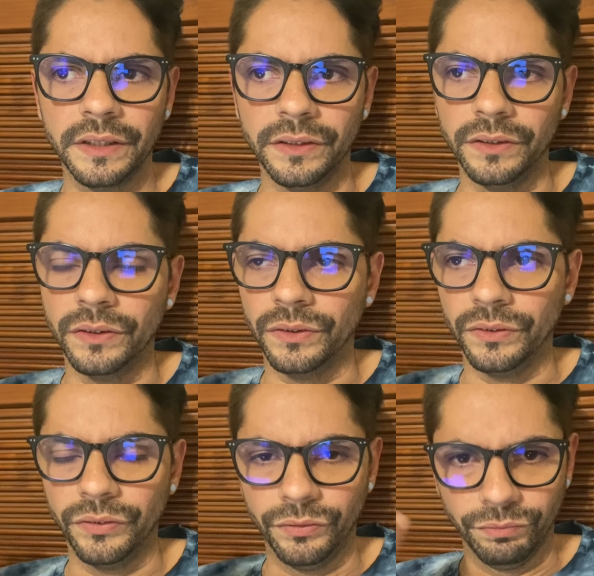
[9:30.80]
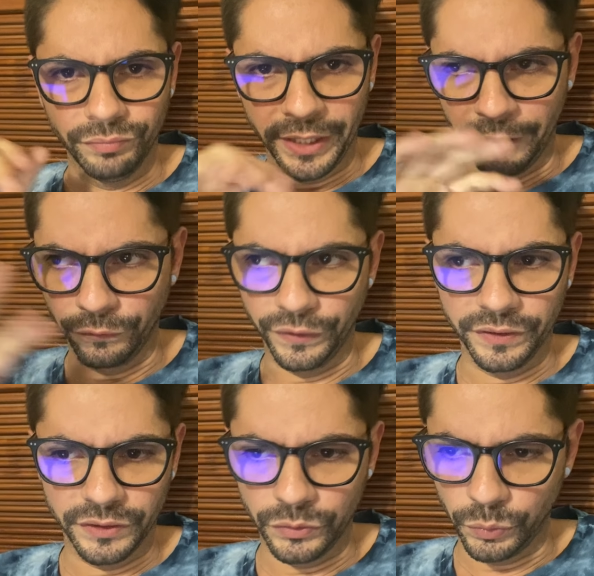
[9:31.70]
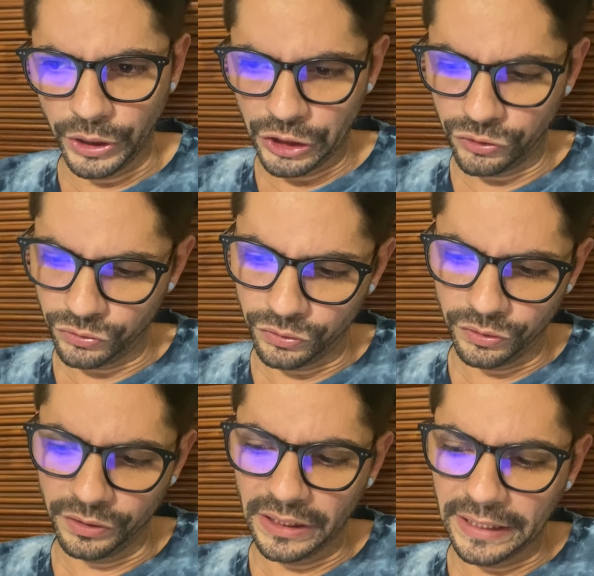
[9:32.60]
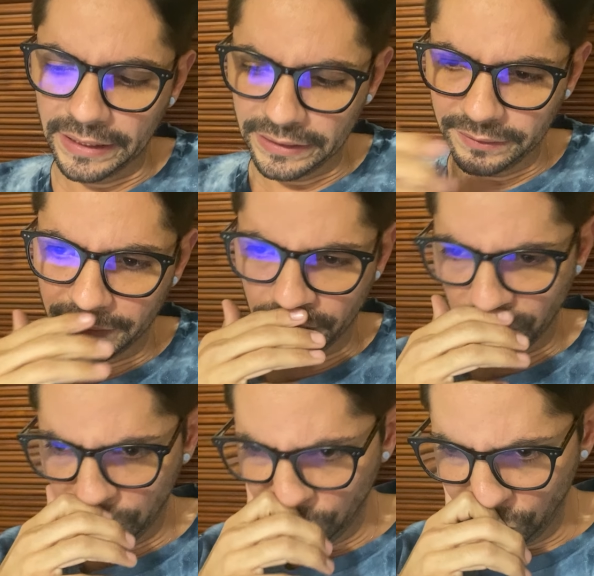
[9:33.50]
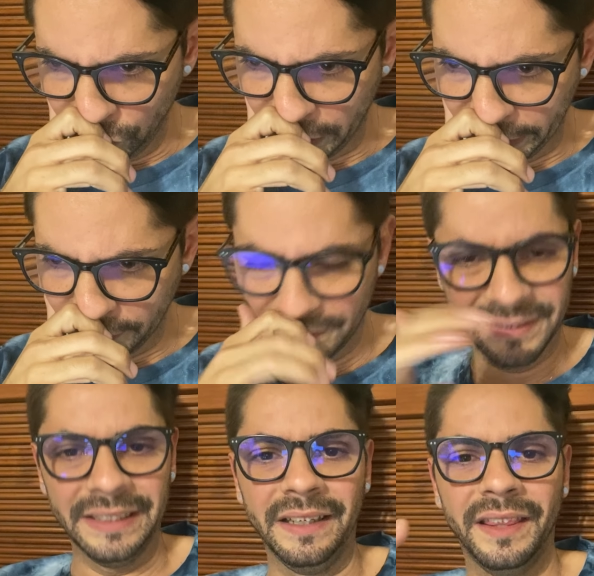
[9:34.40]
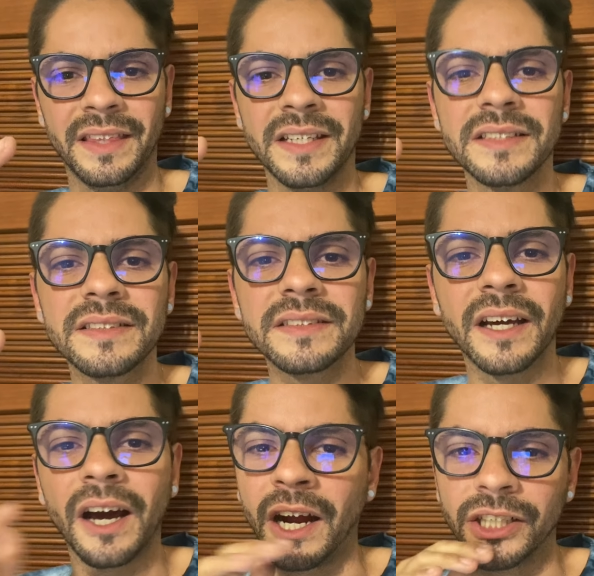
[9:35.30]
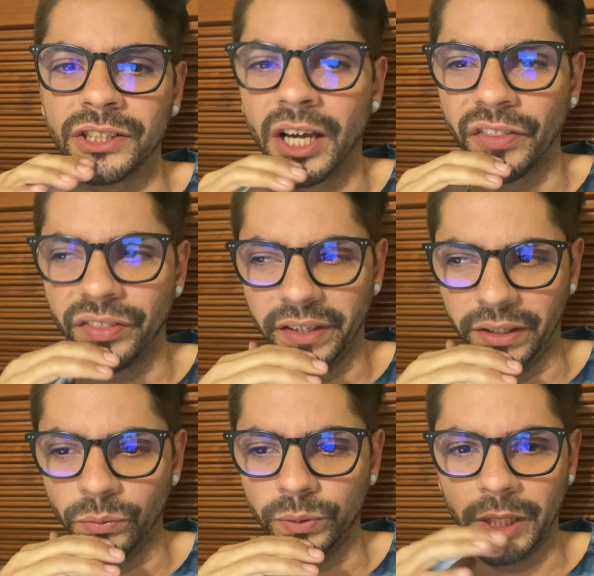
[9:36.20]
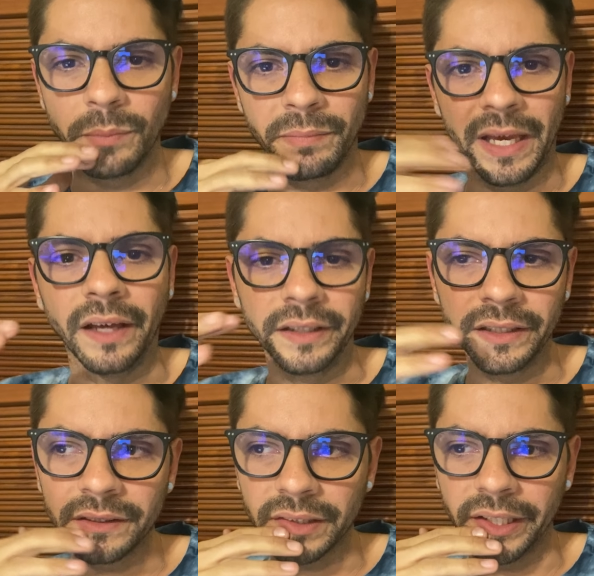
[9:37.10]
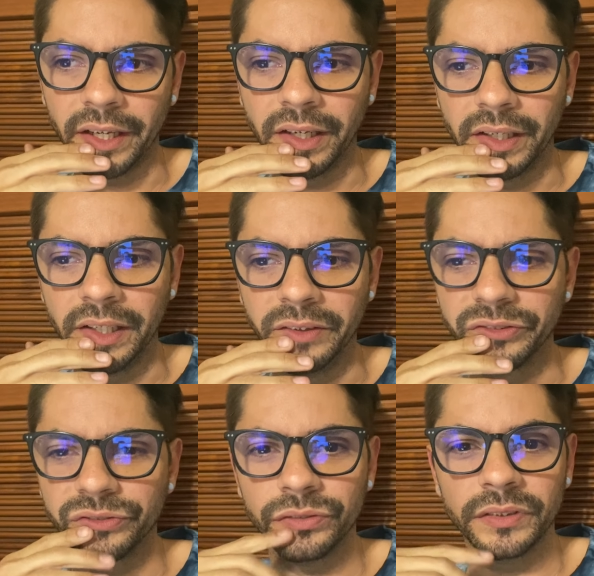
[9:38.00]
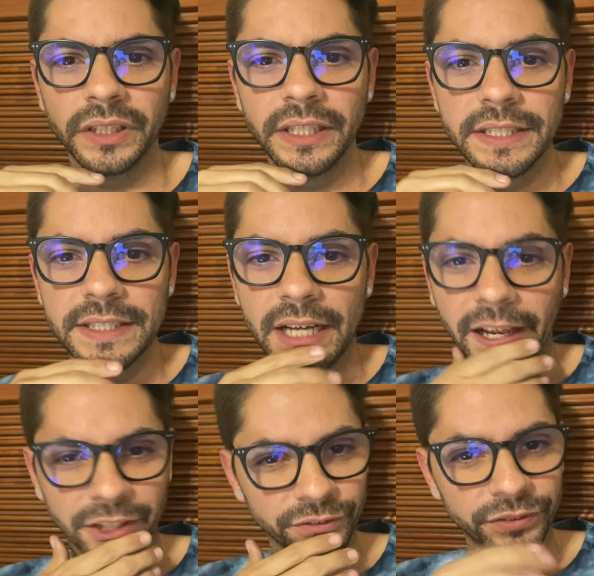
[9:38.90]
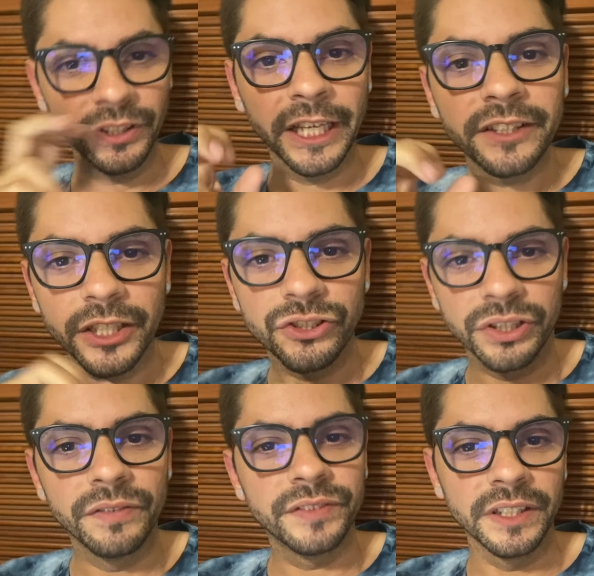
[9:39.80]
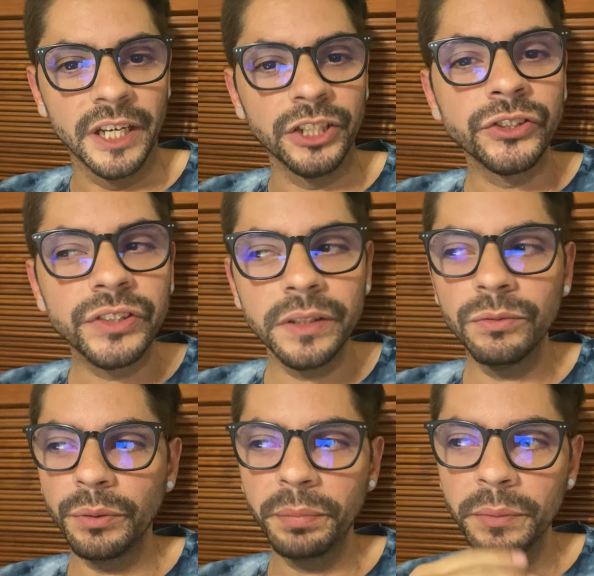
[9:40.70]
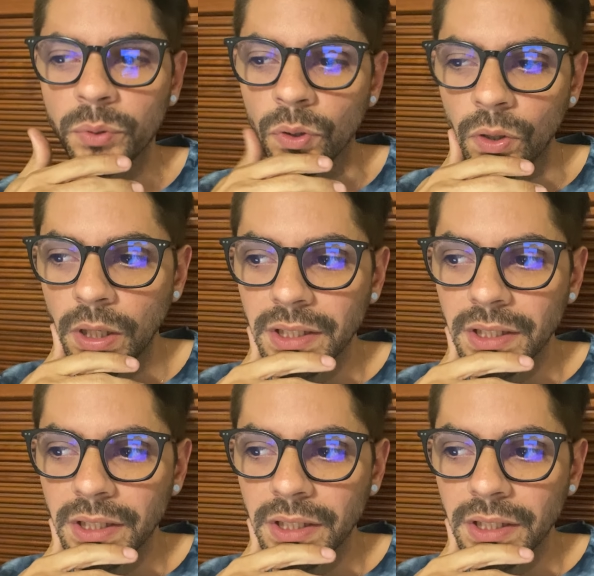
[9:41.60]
you know, every situation. I tend to like see things that are not there when I'm manic. Like if I can feel like the shift in energy with people.